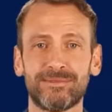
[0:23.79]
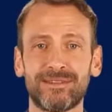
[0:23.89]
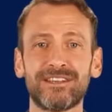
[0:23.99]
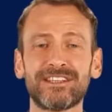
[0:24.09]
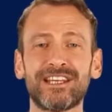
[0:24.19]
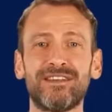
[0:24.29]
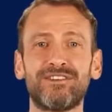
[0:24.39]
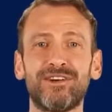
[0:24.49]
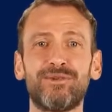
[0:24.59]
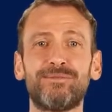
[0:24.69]
Step
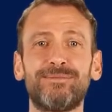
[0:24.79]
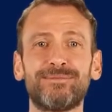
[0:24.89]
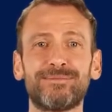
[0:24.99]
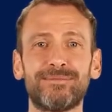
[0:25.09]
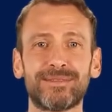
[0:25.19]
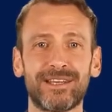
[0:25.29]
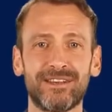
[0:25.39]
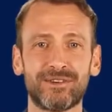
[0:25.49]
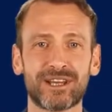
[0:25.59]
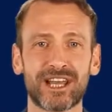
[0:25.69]
2.
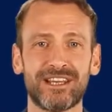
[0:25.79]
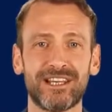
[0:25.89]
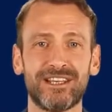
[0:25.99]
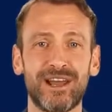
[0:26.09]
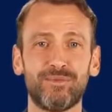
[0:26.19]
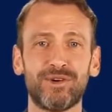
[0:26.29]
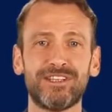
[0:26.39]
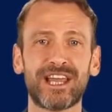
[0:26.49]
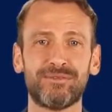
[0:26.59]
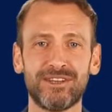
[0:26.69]
Click on the Networks
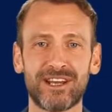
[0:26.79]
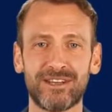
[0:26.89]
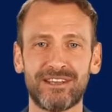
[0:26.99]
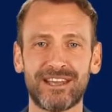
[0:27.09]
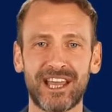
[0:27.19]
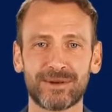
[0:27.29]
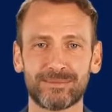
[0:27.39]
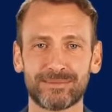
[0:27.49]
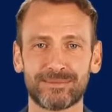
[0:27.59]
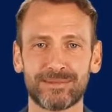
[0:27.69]
option on the top.
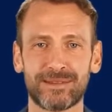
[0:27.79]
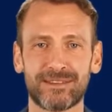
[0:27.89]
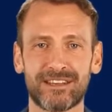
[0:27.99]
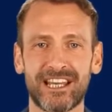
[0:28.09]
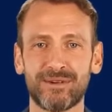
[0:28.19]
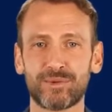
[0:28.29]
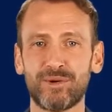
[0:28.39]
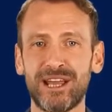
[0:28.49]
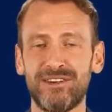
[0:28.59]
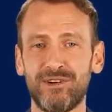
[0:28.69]
Then it will
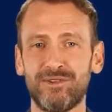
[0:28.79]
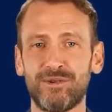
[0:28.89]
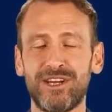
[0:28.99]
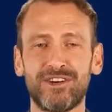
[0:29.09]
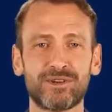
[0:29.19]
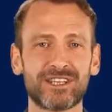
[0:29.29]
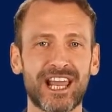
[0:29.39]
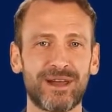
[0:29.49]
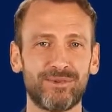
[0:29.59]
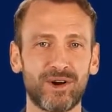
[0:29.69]
link you to a new
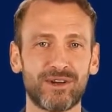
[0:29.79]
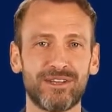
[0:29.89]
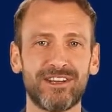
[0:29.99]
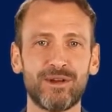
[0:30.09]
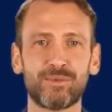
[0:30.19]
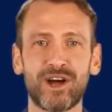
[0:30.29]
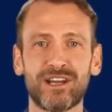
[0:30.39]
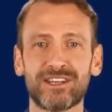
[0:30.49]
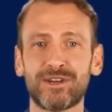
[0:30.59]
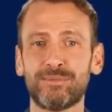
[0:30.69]
tab called
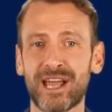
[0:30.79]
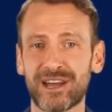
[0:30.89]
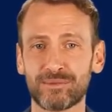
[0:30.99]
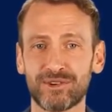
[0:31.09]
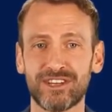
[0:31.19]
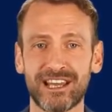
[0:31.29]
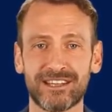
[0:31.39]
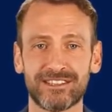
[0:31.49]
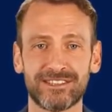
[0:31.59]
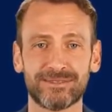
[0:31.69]
D-Wallet Compatible Chains.